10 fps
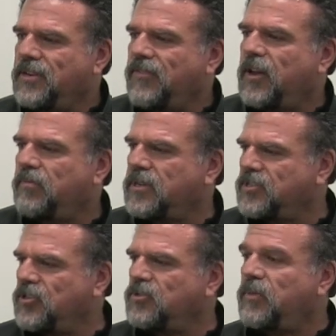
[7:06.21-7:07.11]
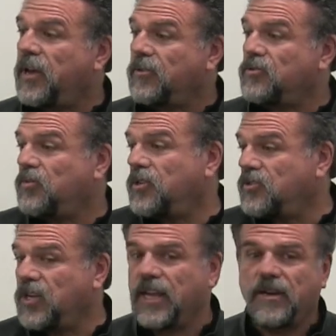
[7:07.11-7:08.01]
develop excuse patterns, we
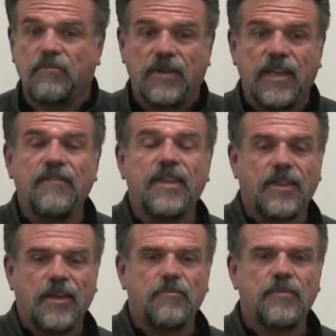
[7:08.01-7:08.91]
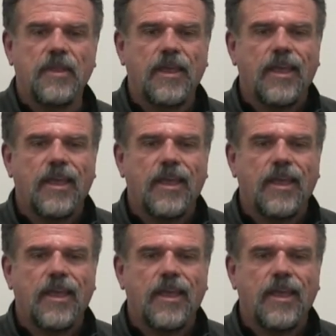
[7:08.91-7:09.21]
usually end up believing them.